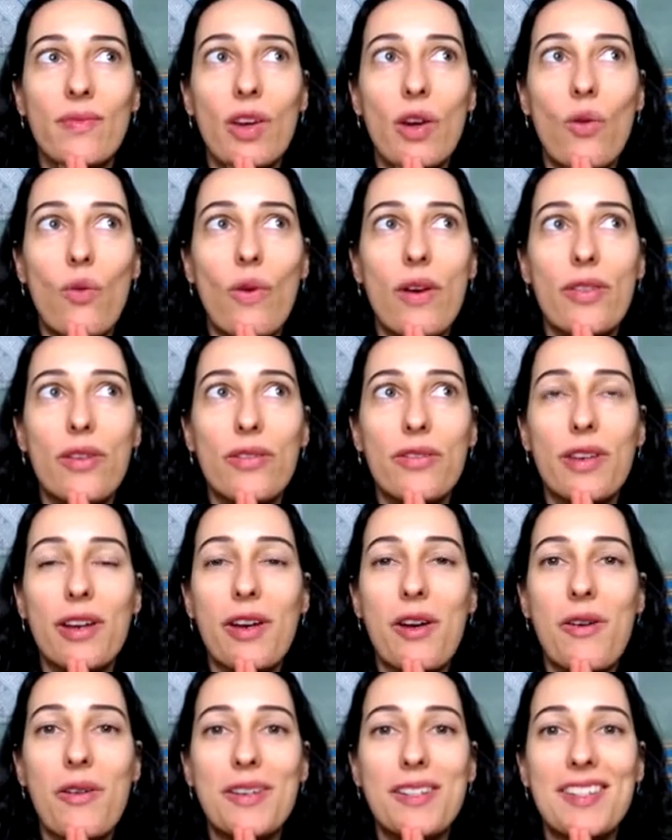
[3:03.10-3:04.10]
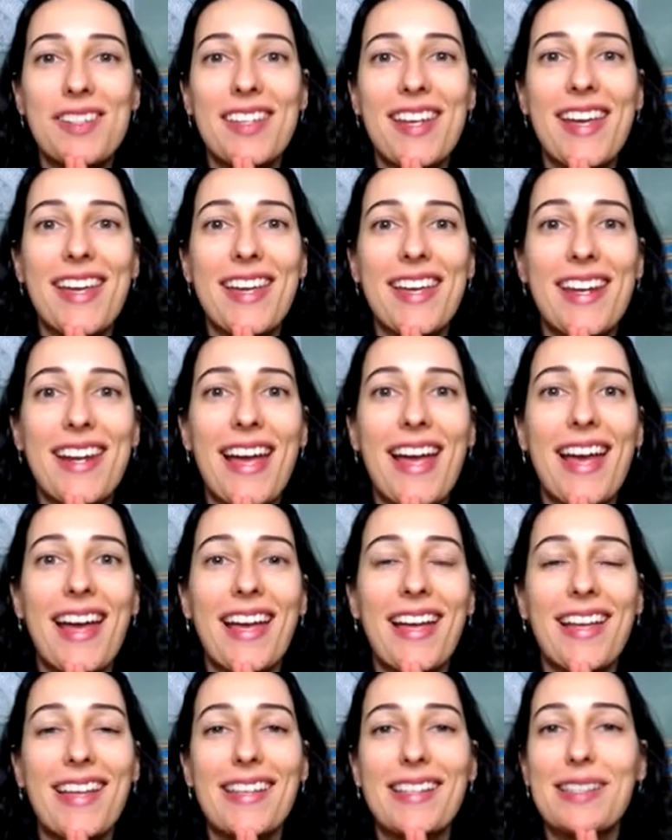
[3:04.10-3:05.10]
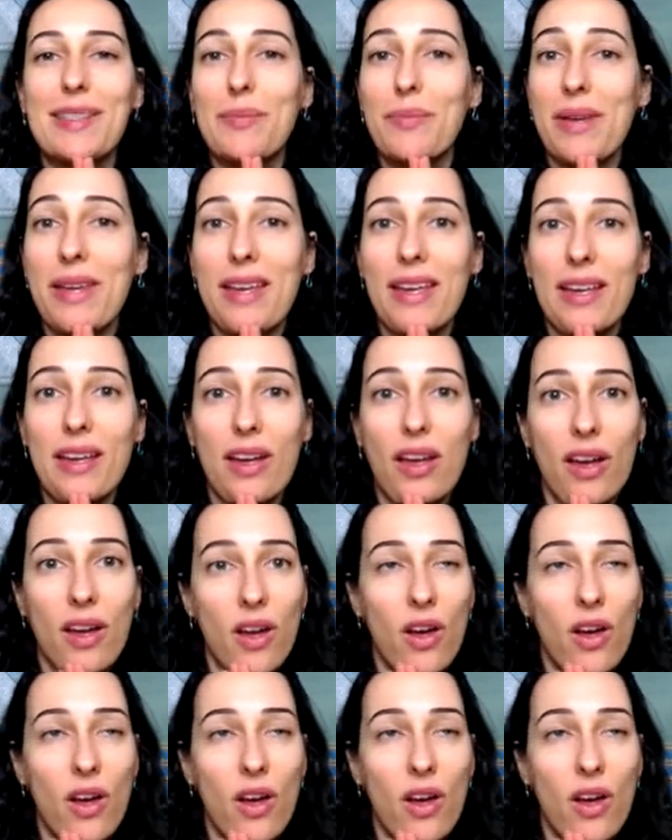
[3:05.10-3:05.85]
they're going to take it as being